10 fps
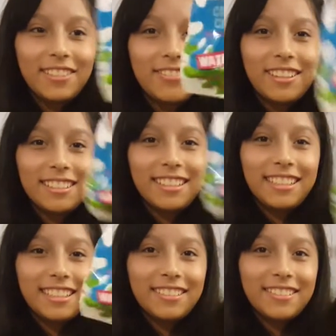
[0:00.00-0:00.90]
the water
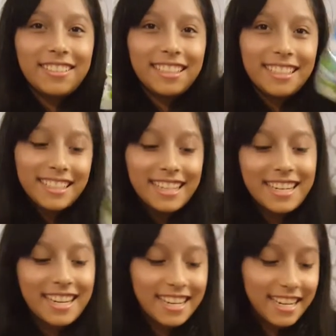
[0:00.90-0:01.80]
gel one.
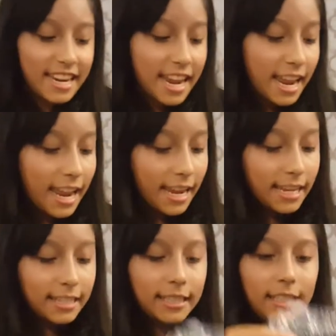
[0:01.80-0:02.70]
And